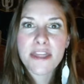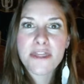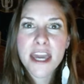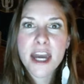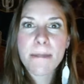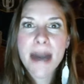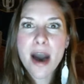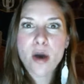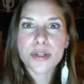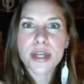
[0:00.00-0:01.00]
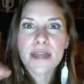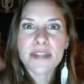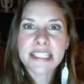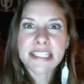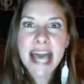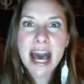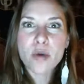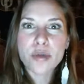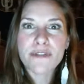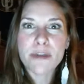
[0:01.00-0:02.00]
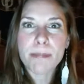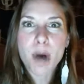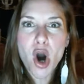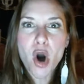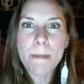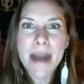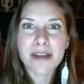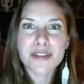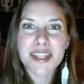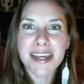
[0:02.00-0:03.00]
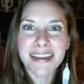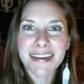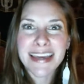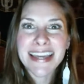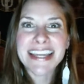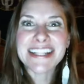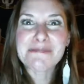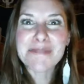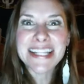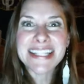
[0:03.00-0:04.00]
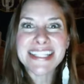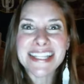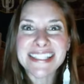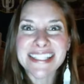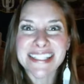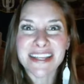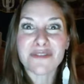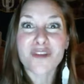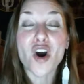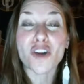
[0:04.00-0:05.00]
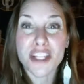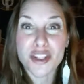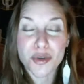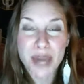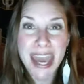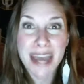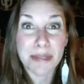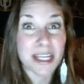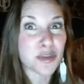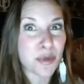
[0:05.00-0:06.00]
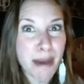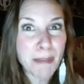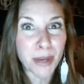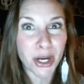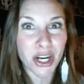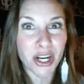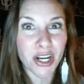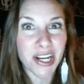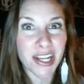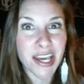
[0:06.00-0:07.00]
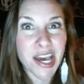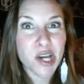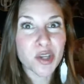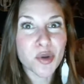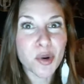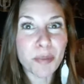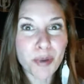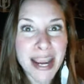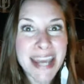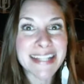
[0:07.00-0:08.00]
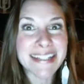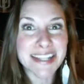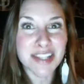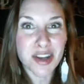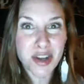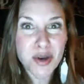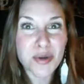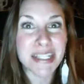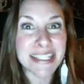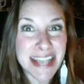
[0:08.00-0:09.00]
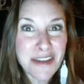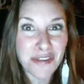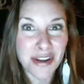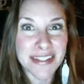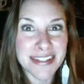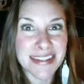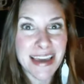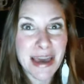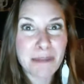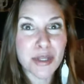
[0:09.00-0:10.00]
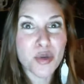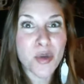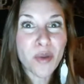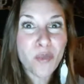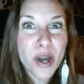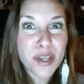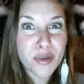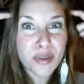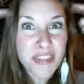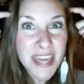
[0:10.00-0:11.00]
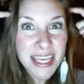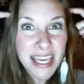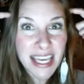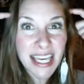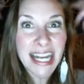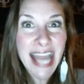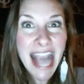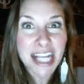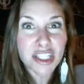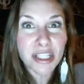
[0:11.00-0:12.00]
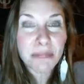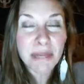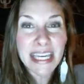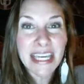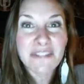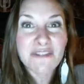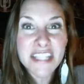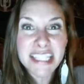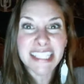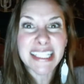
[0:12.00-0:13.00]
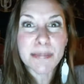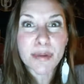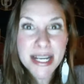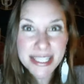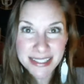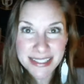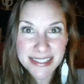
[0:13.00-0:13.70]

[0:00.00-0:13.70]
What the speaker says: Think about the sound of the ball bouncing. Get as many senses involved as you can, because remember, your brain doesn't know the difference between what you're thinking and actually being physically present.